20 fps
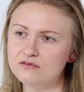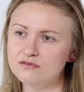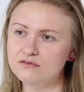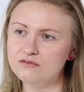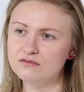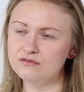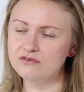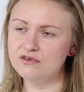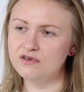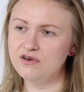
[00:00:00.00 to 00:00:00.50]
or
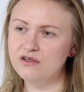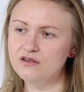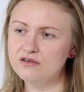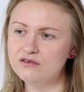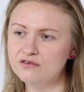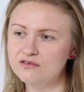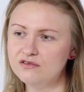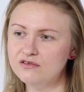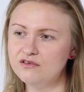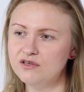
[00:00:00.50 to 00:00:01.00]
waste their
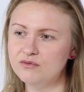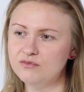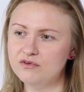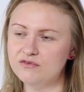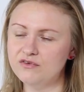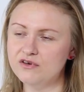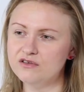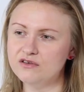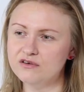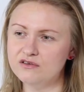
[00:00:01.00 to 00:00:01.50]
time on
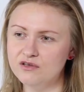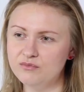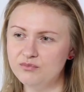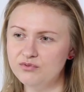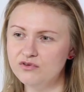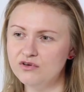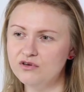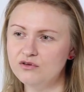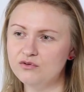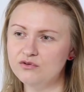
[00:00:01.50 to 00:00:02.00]
years and
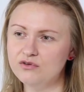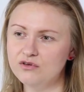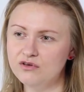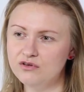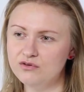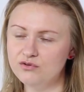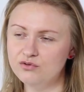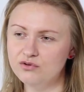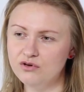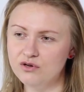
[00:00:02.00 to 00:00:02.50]
years of
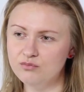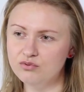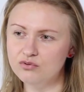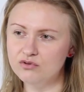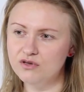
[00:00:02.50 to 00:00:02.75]
therapy.